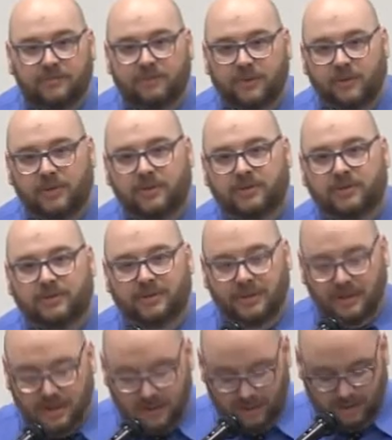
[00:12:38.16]
folds
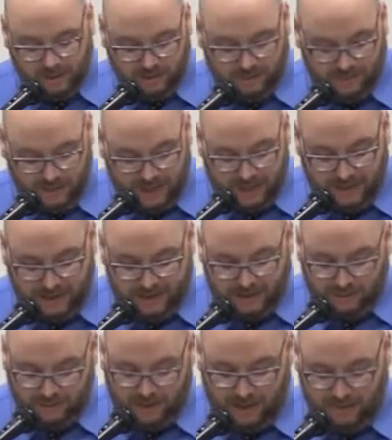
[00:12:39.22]
of a lilac
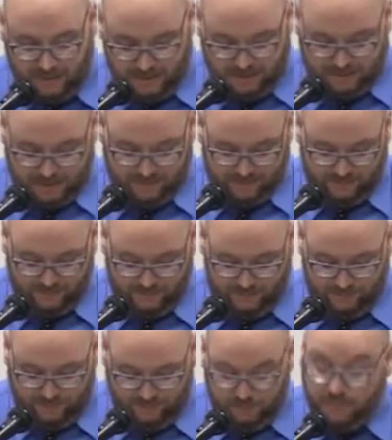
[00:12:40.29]
flower.
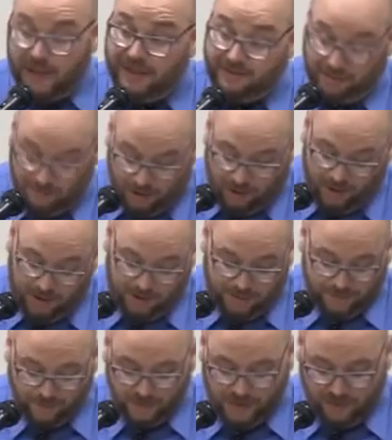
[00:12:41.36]
And by
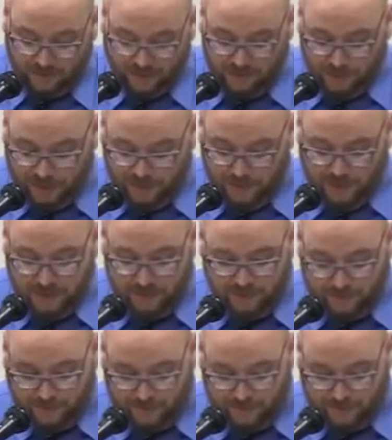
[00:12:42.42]
tomorrow, the dark petals